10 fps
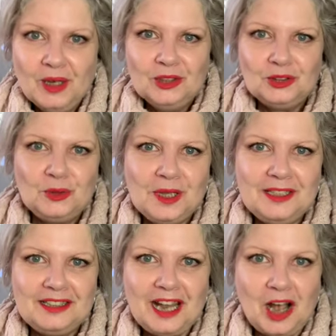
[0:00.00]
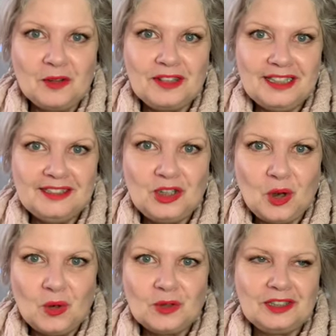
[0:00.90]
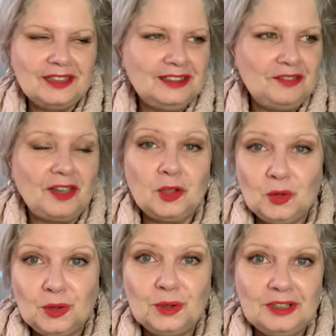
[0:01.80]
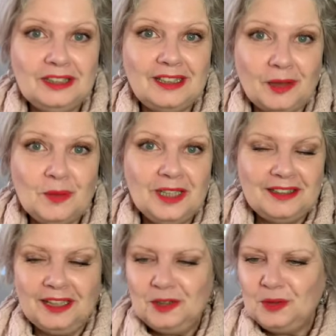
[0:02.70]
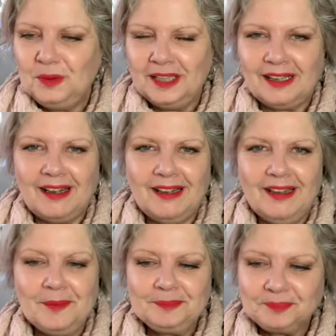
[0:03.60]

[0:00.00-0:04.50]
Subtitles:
so we'll see how this goes, and if I do use it, I will tell you where I am.